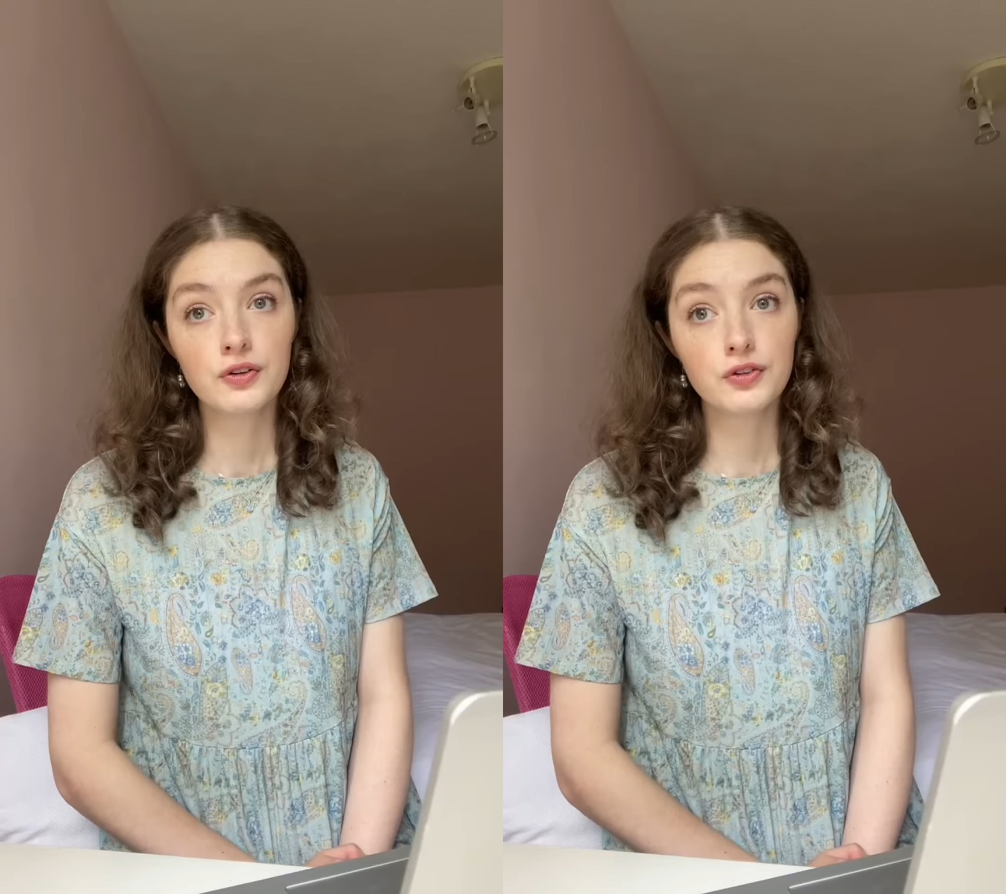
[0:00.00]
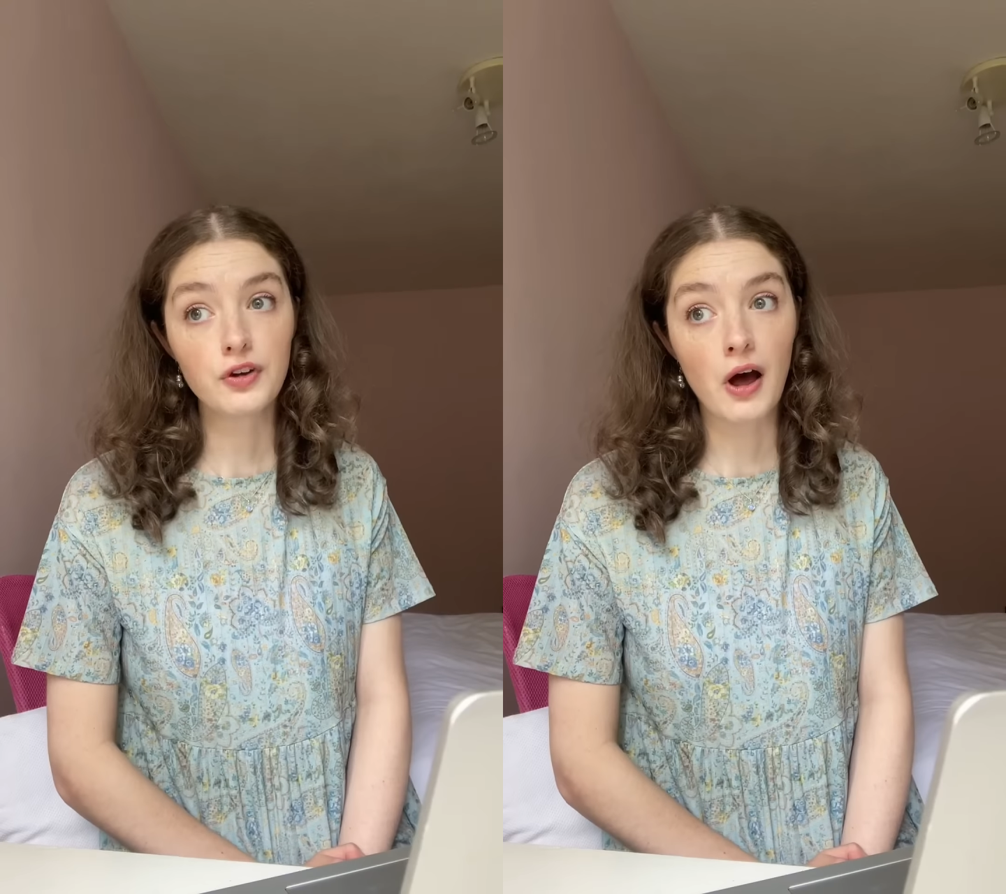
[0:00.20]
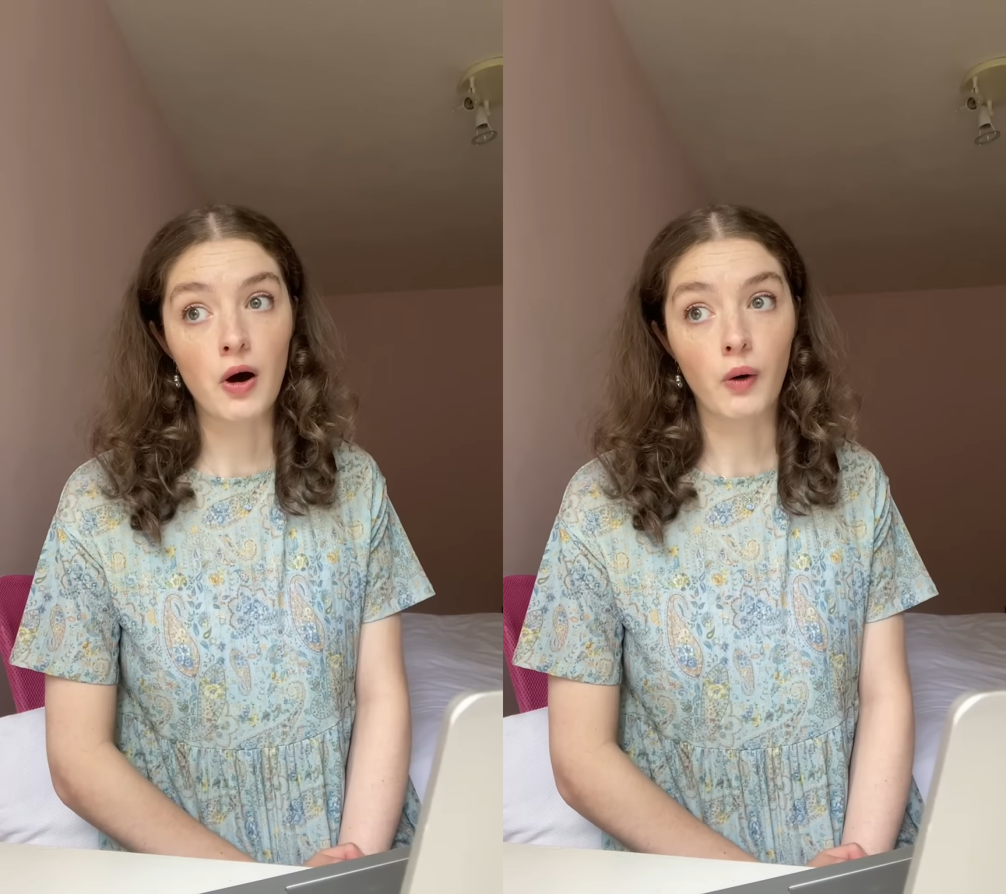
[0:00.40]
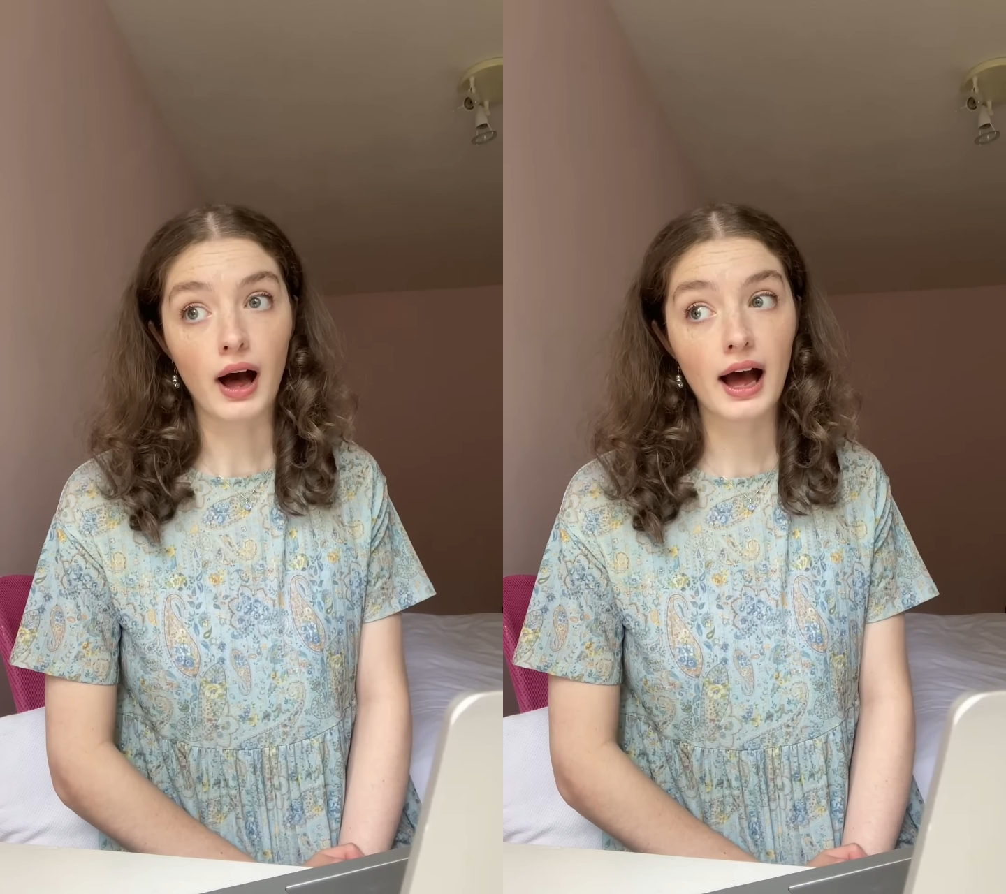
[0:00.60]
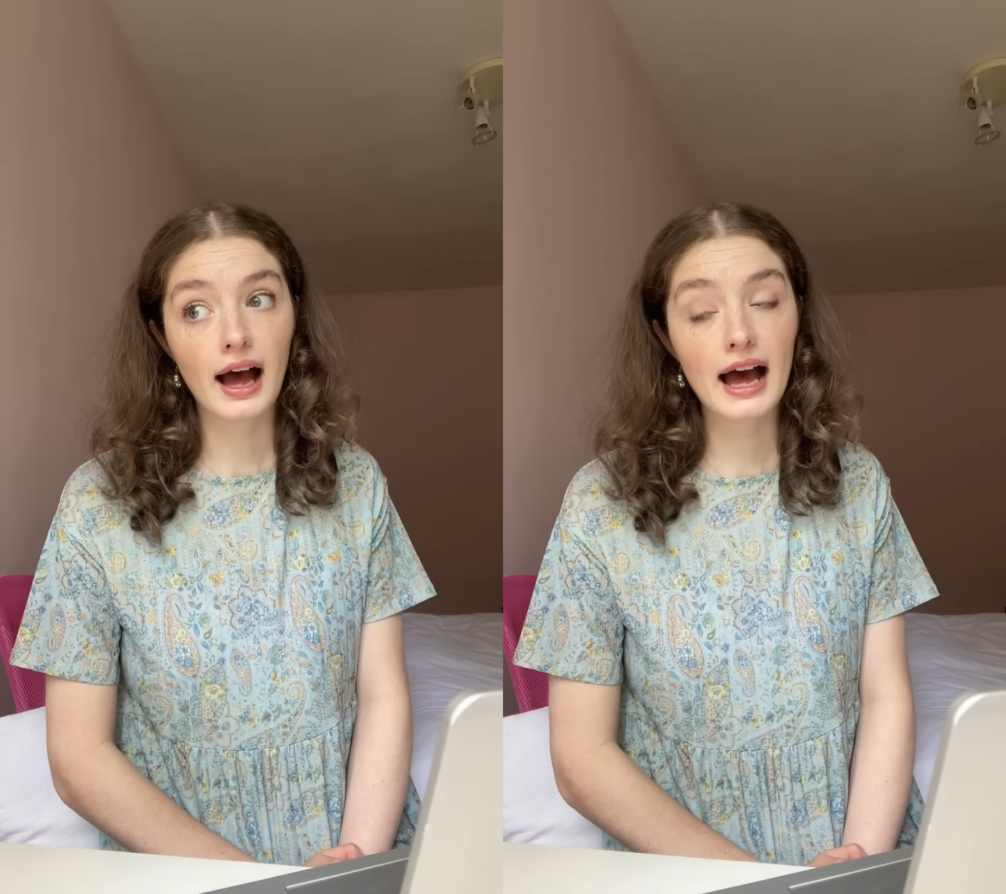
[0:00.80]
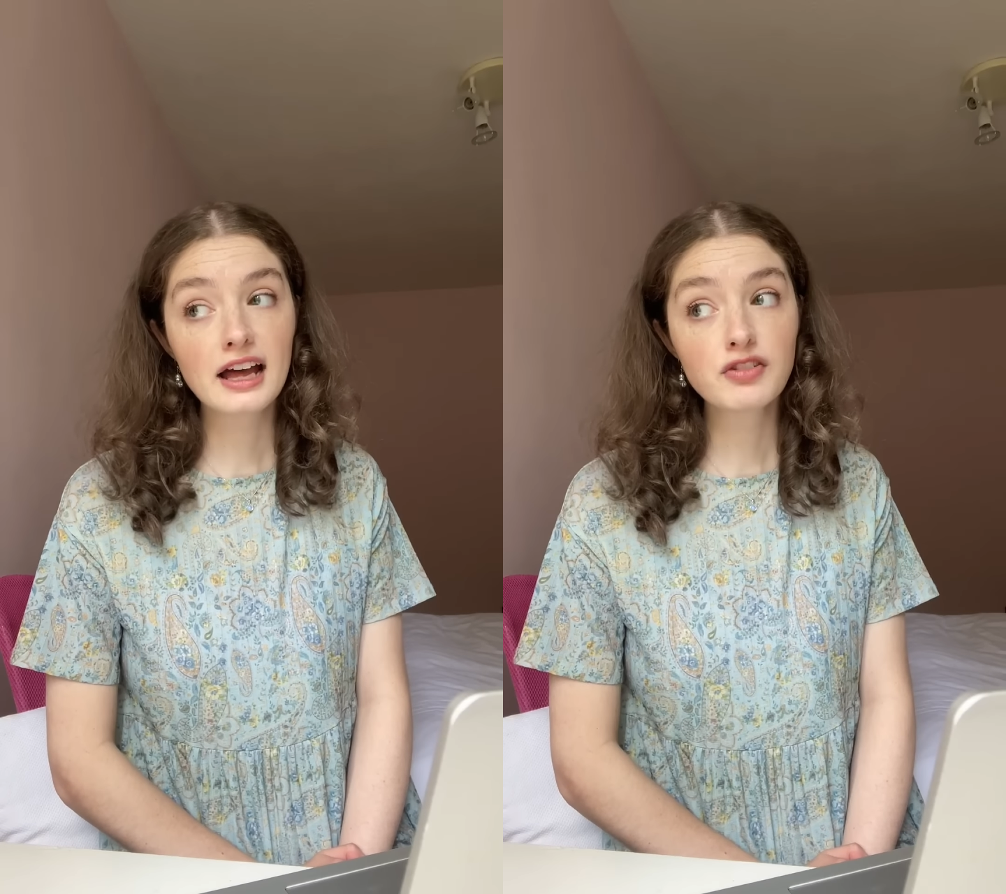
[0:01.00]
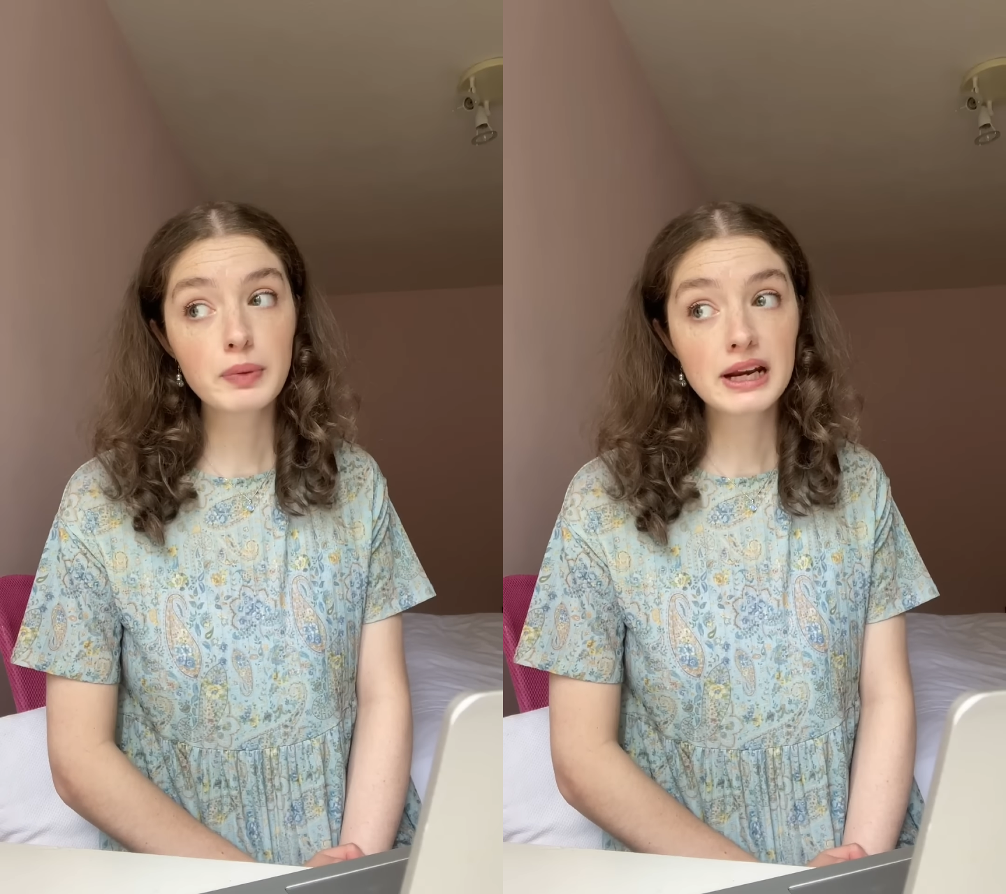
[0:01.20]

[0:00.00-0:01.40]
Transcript: So, I've been